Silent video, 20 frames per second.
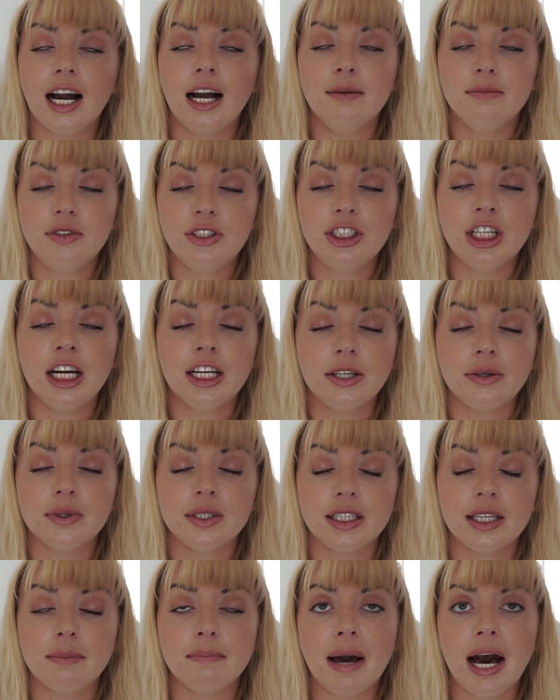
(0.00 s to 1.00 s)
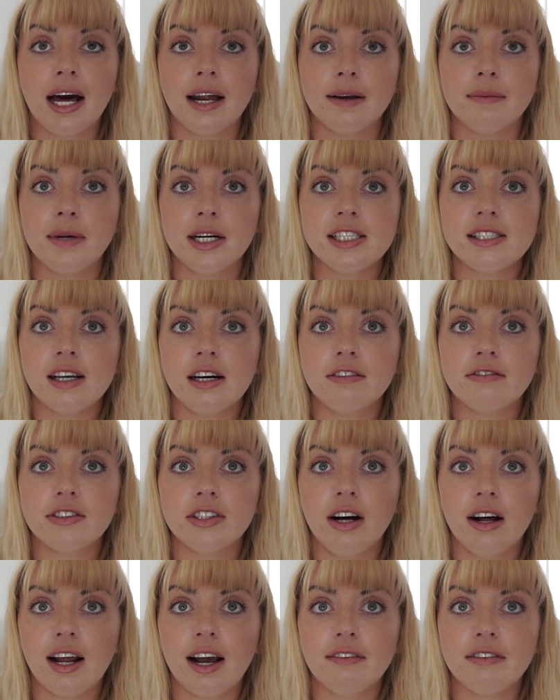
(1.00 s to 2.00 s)
I'm genuinely mad at myself for
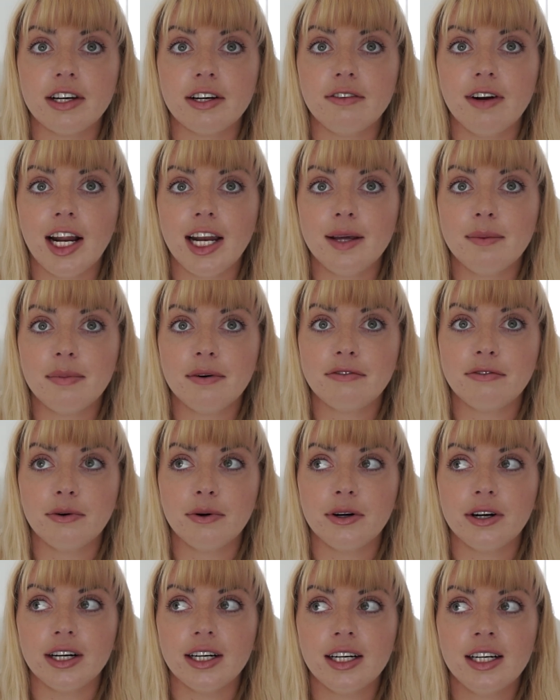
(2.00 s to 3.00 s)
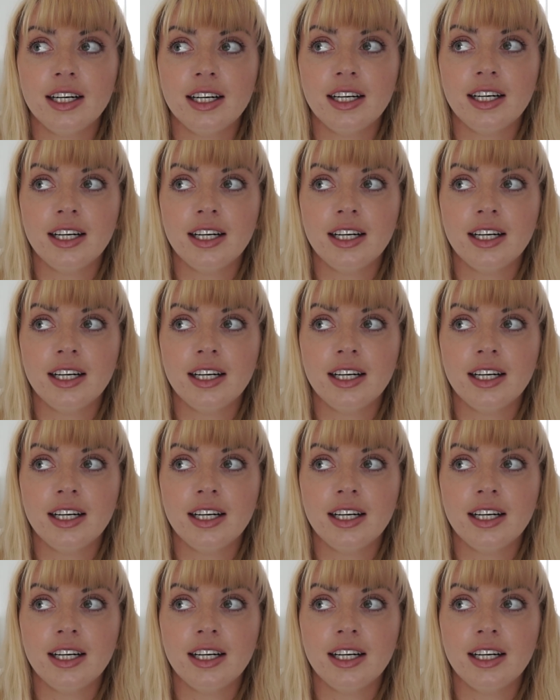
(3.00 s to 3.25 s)
not having read it before